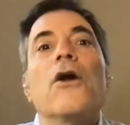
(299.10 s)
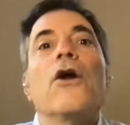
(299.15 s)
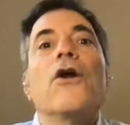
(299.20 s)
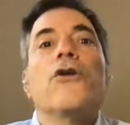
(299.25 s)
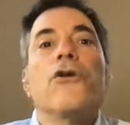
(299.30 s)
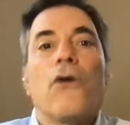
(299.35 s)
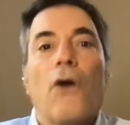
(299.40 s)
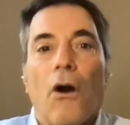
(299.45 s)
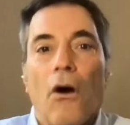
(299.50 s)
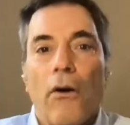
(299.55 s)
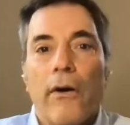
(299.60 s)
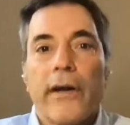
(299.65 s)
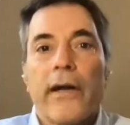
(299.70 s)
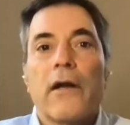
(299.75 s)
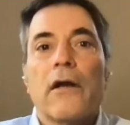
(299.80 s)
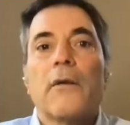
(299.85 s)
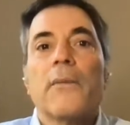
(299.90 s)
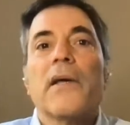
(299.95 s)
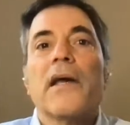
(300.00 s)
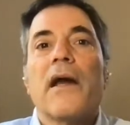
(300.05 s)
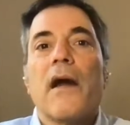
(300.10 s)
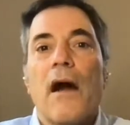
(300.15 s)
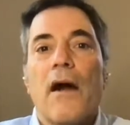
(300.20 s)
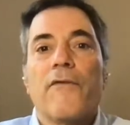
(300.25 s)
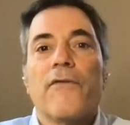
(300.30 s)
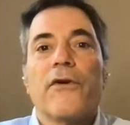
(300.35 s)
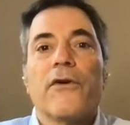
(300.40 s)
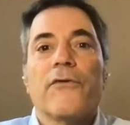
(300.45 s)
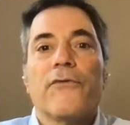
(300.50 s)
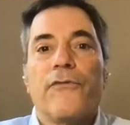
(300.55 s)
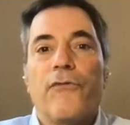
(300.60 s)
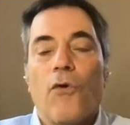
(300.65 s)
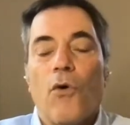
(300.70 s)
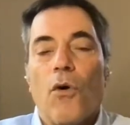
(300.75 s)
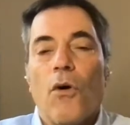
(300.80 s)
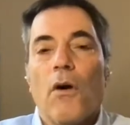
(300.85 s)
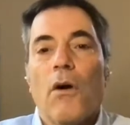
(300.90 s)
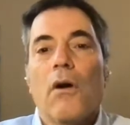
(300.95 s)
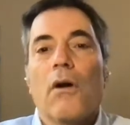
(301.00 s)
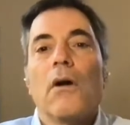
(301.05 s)
you're only going to be covered
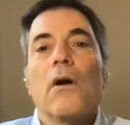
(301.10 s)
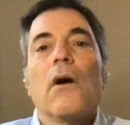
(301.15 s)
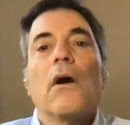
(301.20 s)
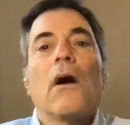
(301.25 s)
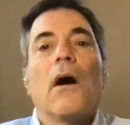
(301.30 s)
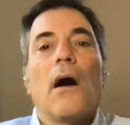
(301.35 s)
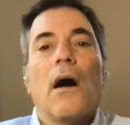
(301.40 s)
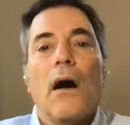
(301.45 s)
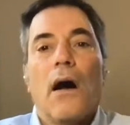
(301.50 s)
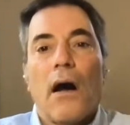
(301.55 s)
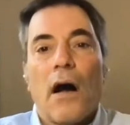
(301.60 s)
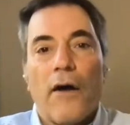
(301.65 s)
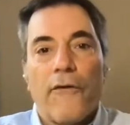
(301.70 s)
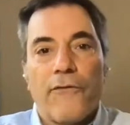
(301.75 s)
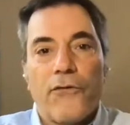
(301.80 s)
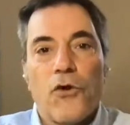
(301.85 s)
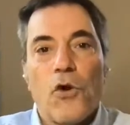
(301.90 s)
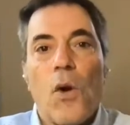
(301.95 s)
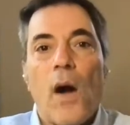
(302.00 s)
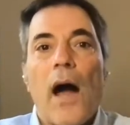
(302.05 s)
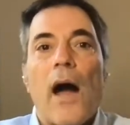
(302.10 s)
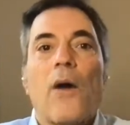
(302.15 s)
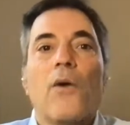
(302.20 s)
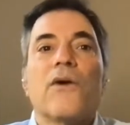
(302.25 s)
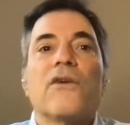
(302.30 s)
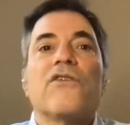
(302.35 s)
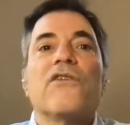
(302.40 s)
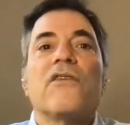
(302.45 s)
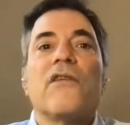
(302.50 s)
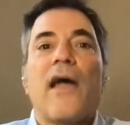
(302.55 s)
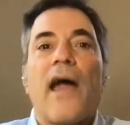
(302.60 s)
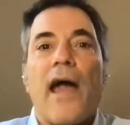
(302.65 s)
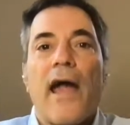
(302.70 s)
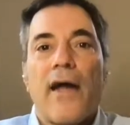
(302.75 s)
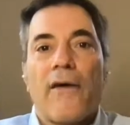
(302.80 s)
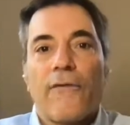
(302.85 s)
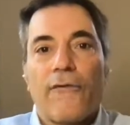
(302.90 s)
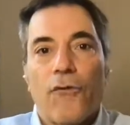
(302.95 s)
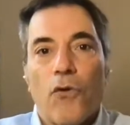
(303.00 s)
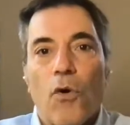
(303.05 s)
for a few hours a
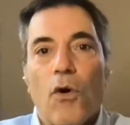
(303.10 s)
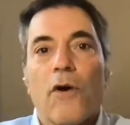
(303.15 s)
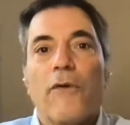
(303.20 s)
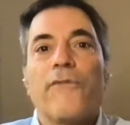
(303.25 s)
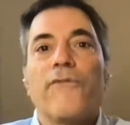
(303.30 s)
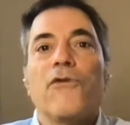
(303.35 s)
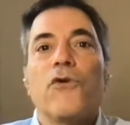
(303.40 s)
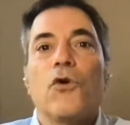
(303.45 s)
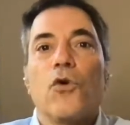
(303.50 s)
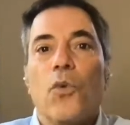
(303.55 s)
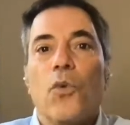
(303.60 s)
day for a few